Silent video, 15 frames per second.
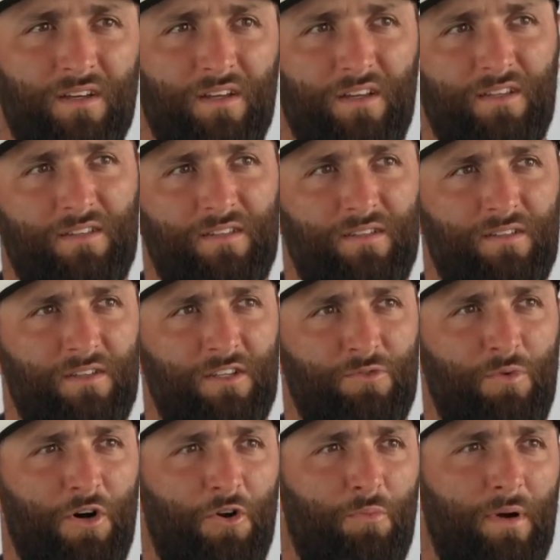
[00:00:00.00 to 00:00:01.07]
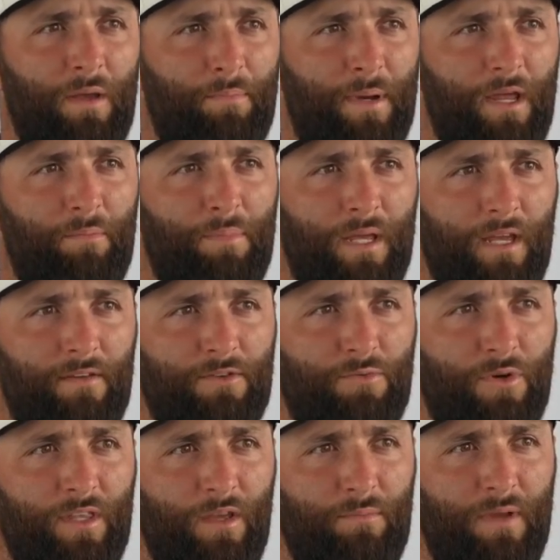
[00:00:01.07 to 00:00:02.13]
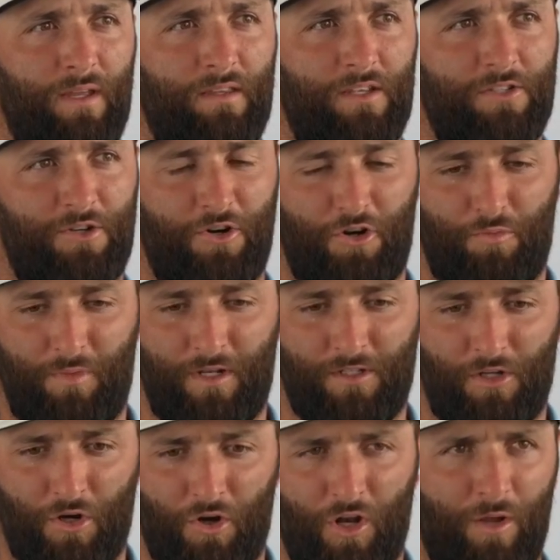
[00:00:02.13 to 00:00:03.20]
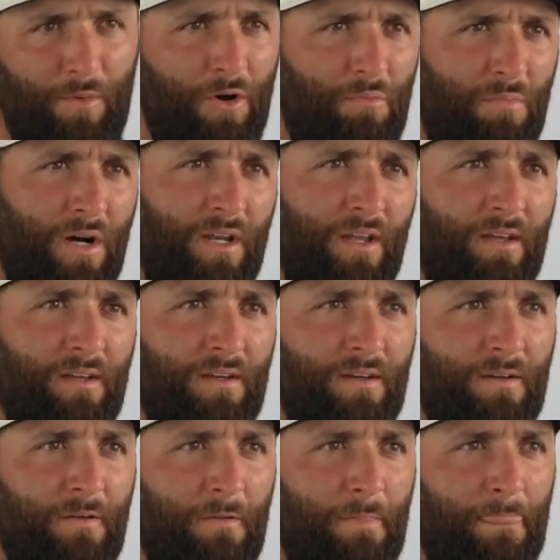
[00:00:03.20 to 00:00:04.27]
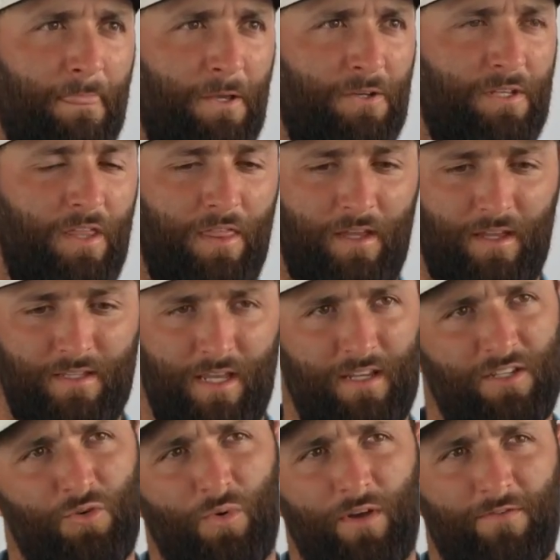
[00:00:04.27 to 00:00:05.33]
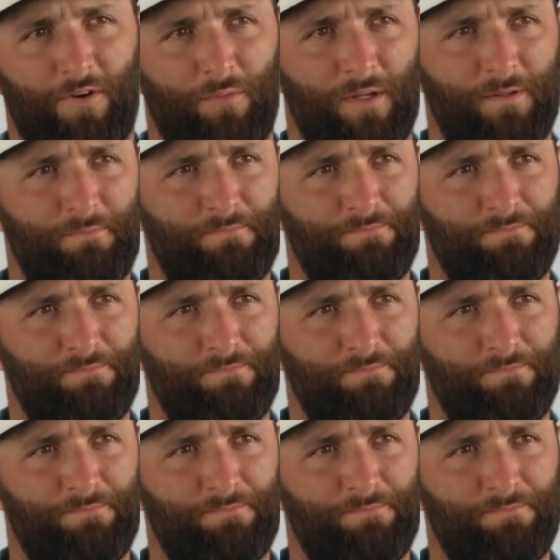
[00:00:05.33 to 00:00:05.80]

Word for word: Is one of my pet peeves when they make this tournament all about money, because I think it takes away from it.